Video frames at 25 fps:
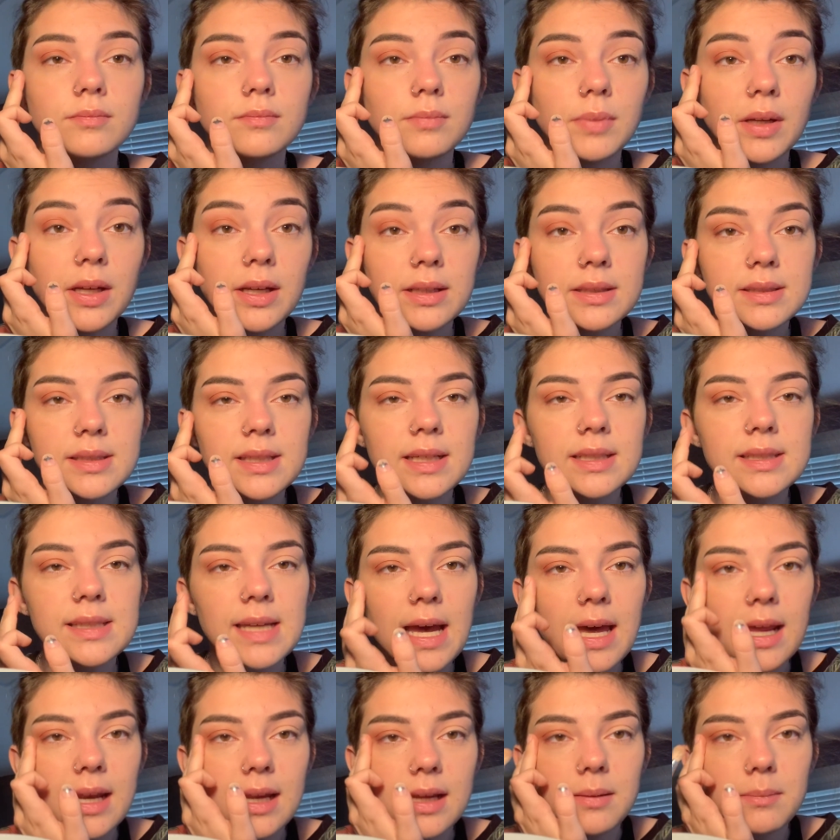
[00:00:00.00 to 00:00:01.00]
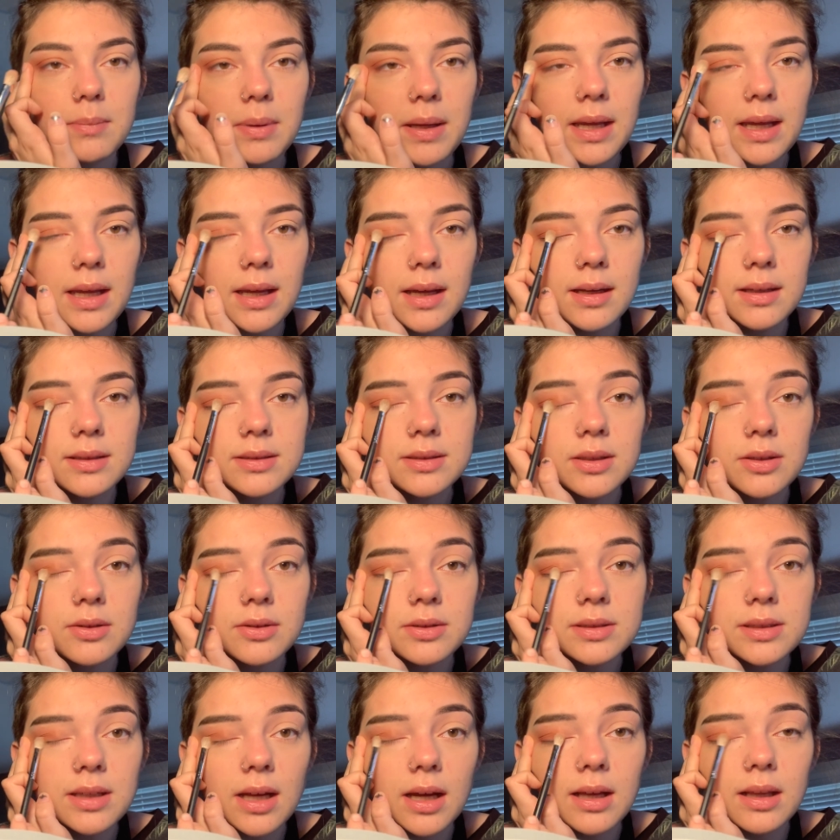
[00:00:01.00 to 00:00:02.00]
But you can see it's adding pink, so
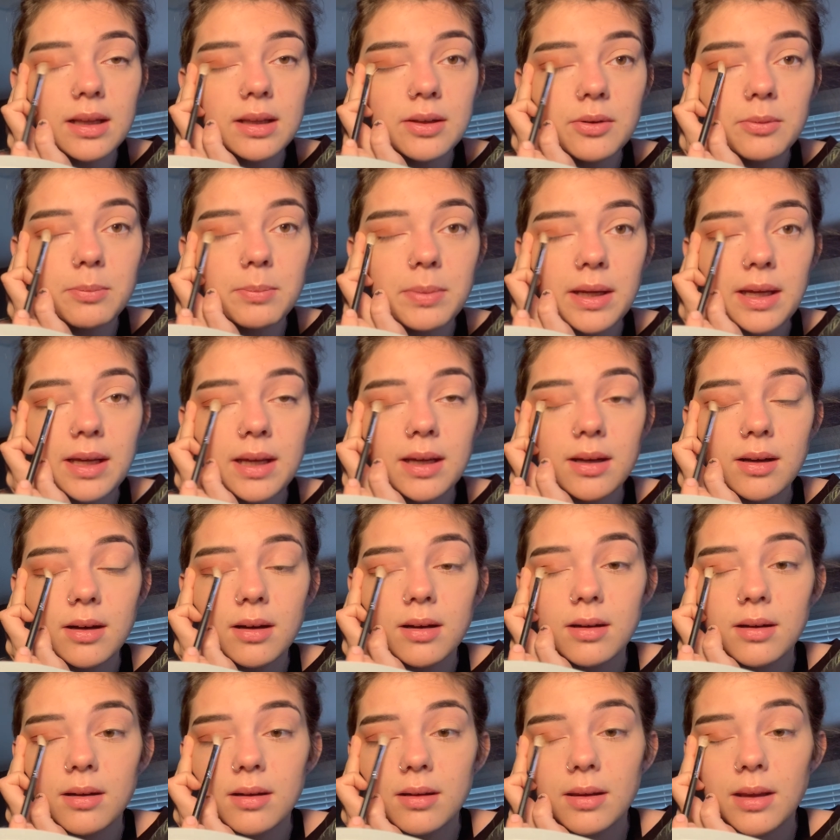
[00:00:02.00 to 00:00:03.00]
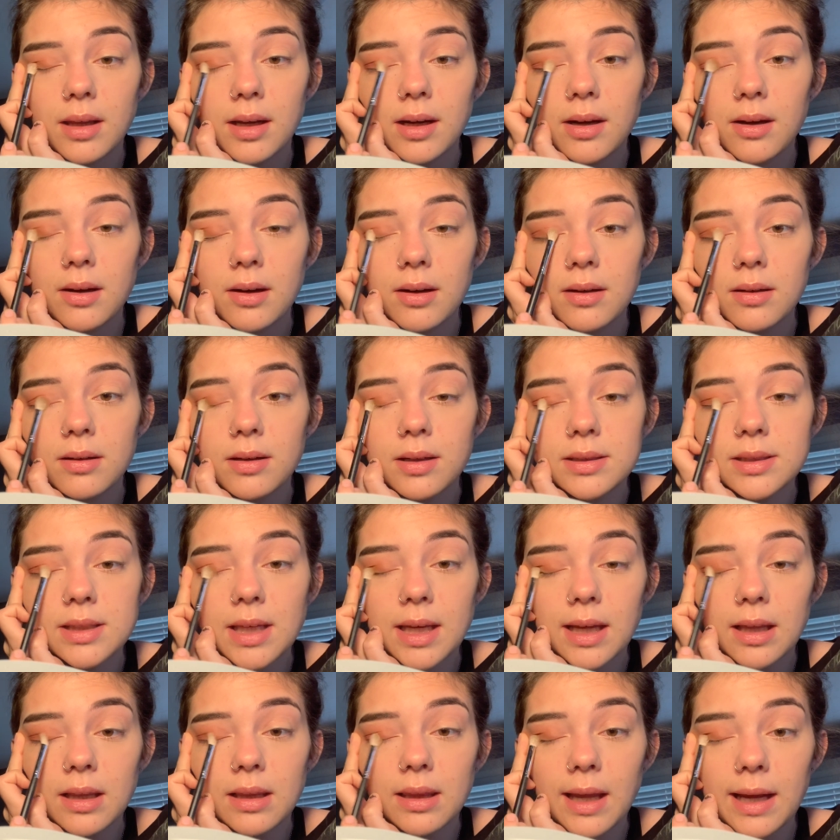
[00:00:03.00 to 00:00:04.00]
it's got a little pink there. It's
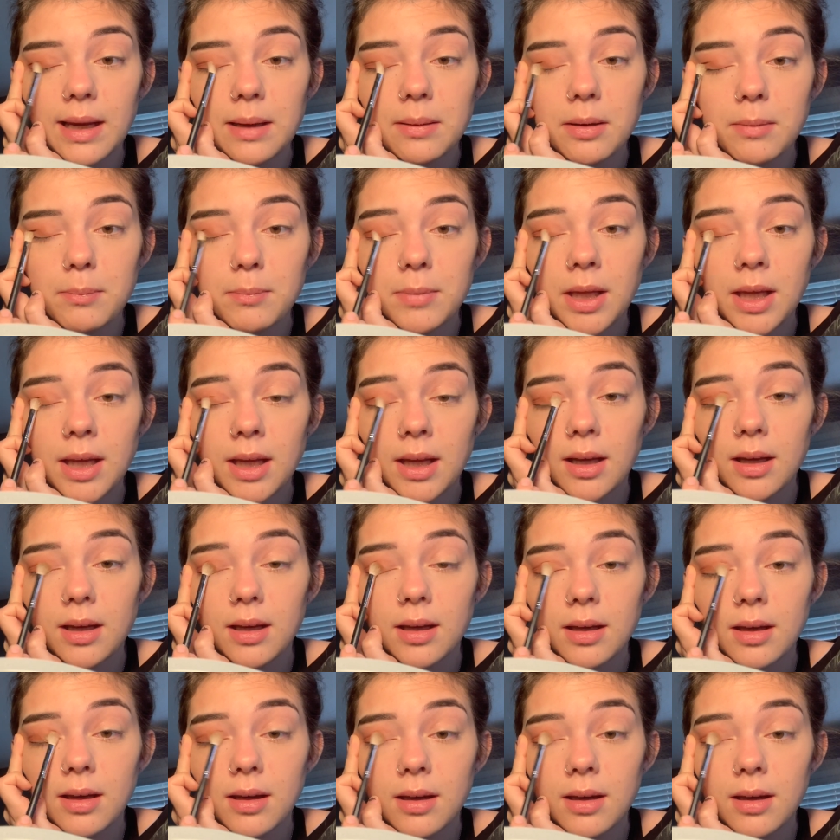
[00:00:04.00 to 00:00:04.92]
like a light pink.